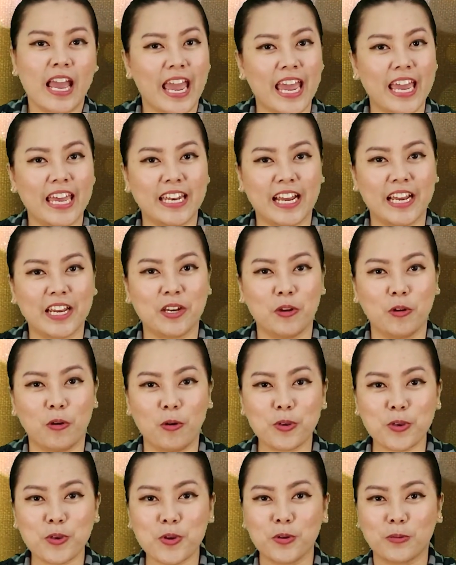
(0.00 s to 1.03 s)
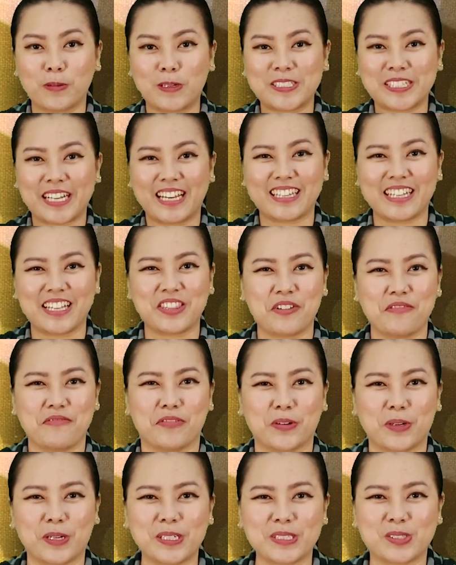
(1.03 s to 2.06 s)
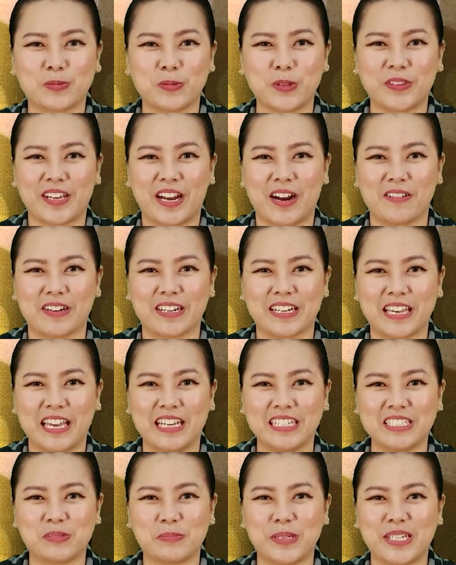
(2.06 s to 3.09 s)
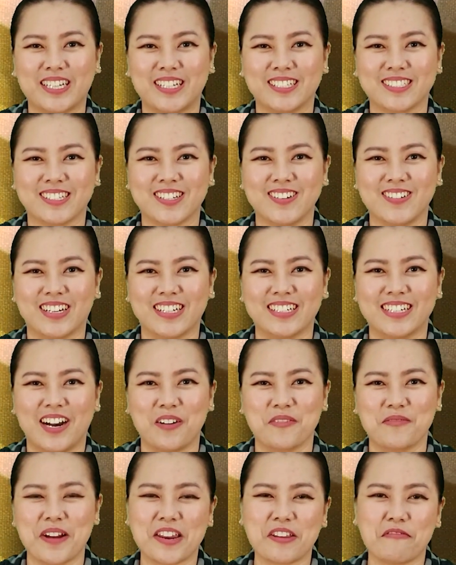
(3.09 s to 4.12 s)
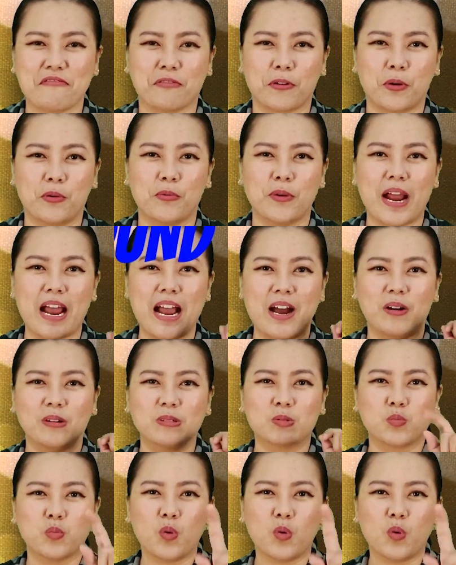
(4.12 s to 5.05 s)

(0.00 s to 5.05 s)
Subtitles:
And I know you recited the verse with our guest because you are now ready for round